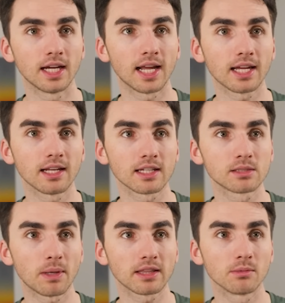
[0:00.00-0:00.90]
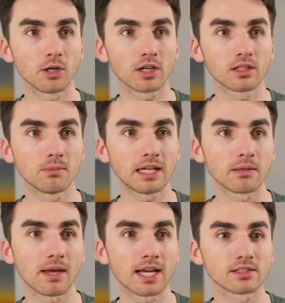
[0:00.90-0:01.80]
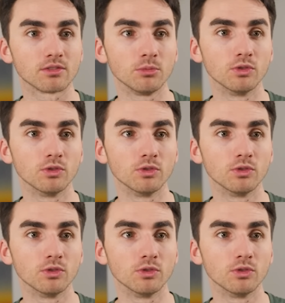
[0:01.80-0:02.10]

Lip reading: and I could expect the market to make a massive